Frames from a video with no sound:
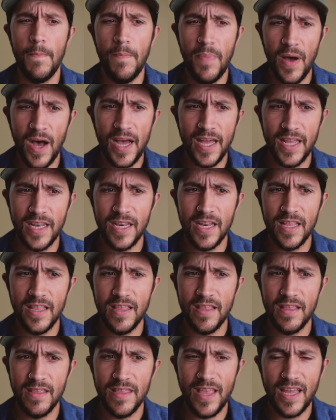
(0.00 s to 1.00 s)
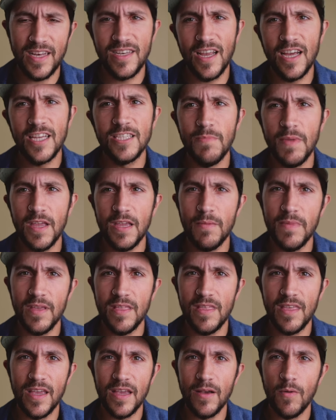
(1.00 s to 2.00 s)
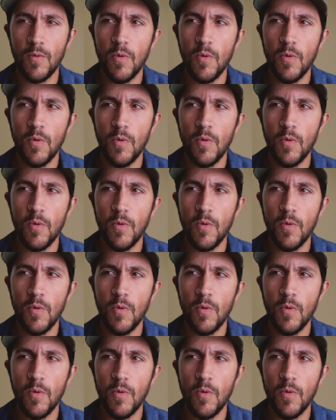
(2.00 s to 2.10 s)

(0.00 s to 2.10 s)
but that does make me think,